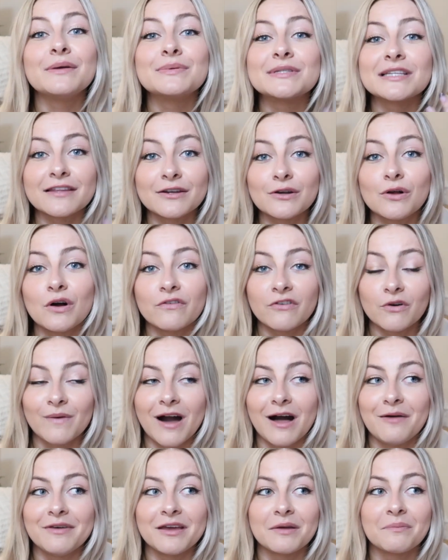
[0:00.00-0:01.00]
It was a little
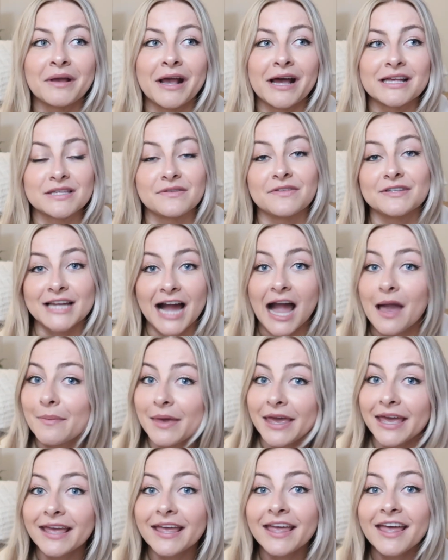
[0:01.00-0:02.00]
overwhelming because of the
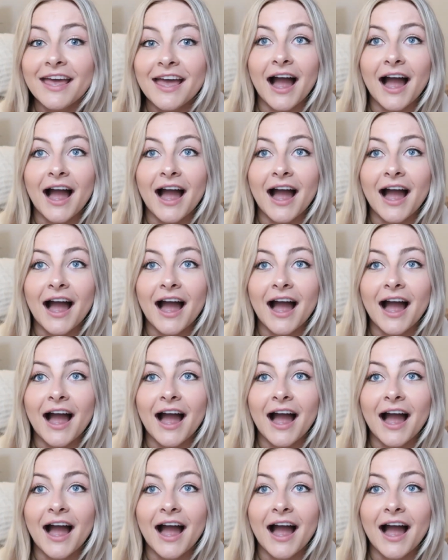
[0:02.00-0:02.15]
timing.